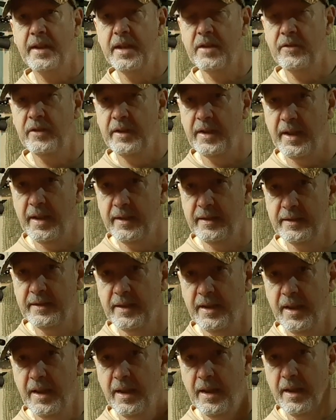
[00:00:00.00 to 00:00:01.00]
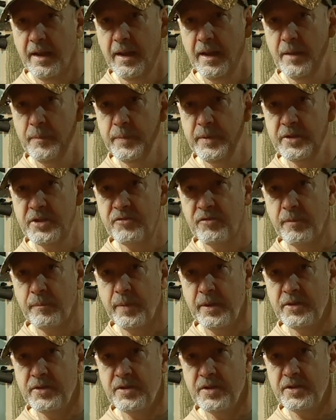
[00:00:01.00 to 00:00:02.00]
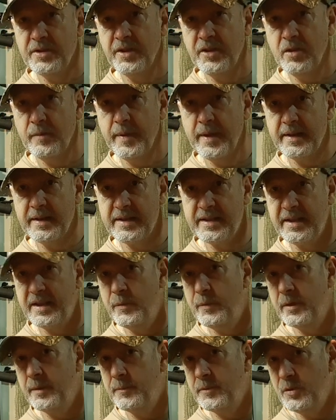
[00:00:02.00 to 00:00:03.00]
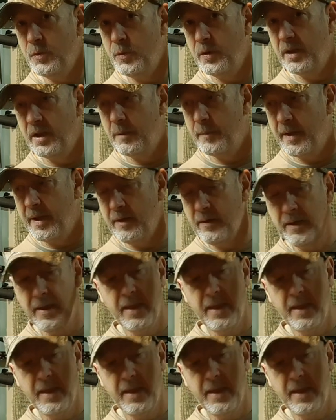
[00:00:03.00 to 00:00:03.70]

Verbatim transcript: here and there, picture in picture, so you'll be able to see what I'm talking about.